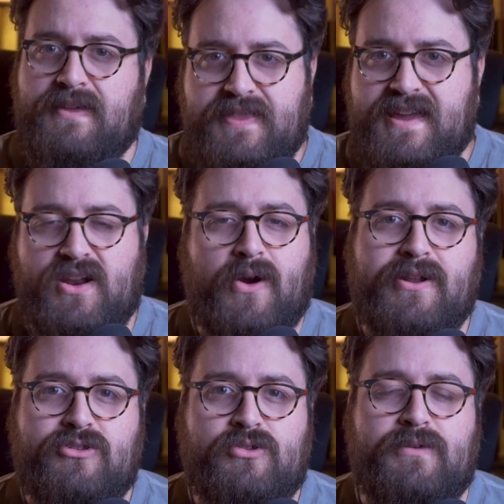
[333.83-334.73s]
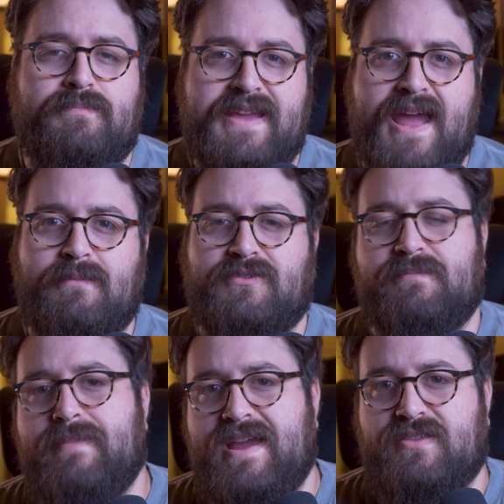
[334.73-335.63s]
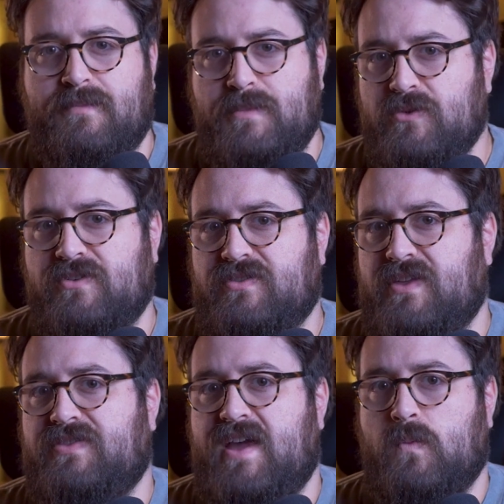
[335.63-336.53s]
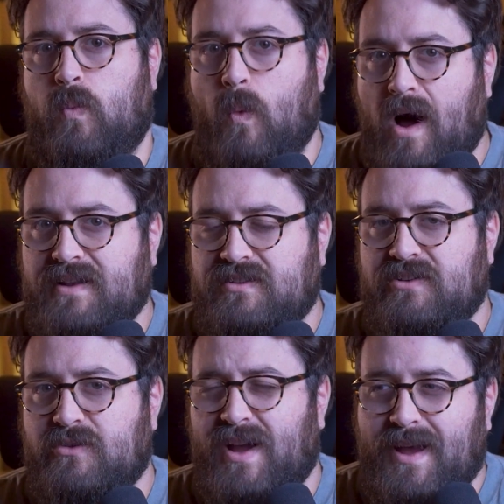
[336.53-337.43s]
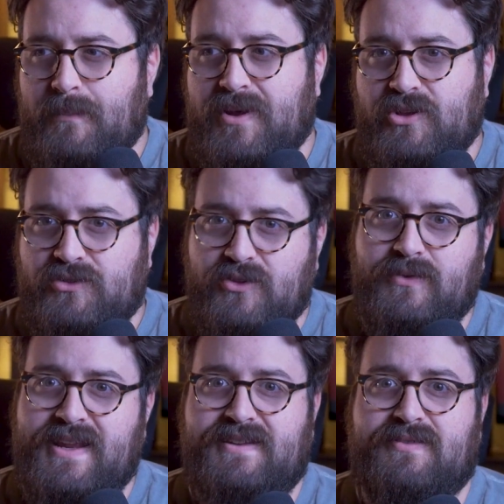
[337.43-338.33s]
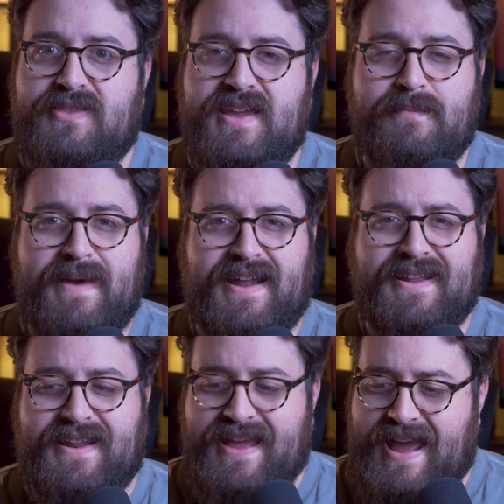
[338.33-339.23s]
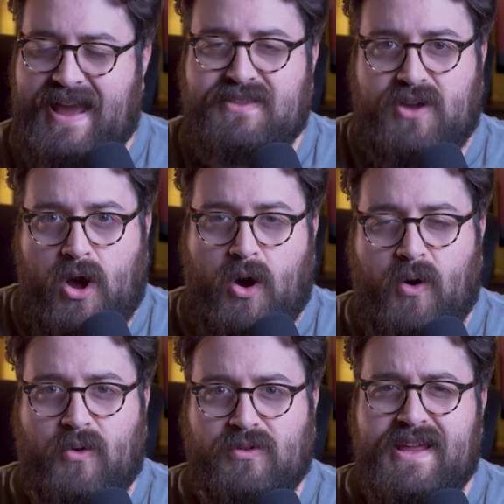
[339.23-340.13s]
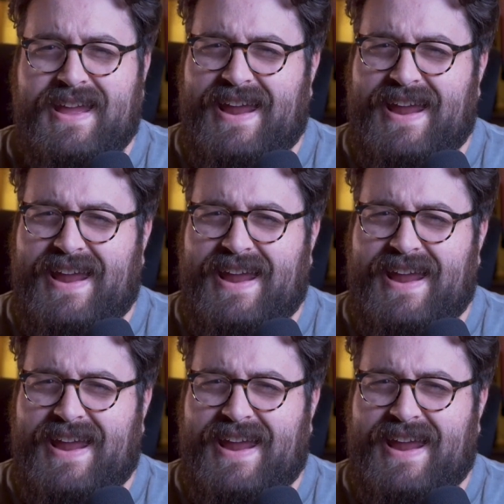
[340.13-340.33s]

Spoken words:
I think an artist should be able to make the music that they want to, but you do need to think about it as a whole.